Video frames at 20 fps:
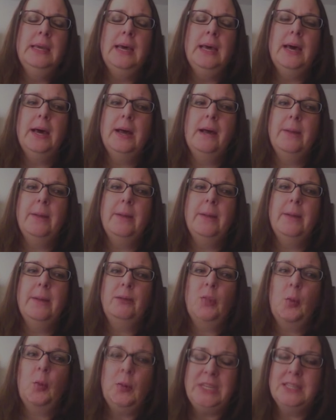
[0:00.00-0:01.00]
Um,
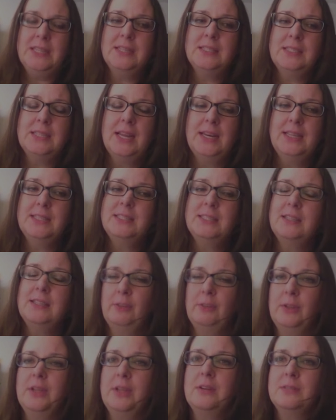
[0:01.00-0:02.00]
we did a study
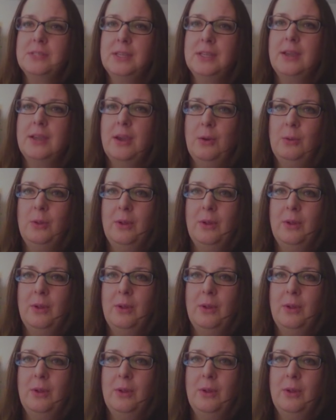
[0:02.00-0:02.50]
several years ago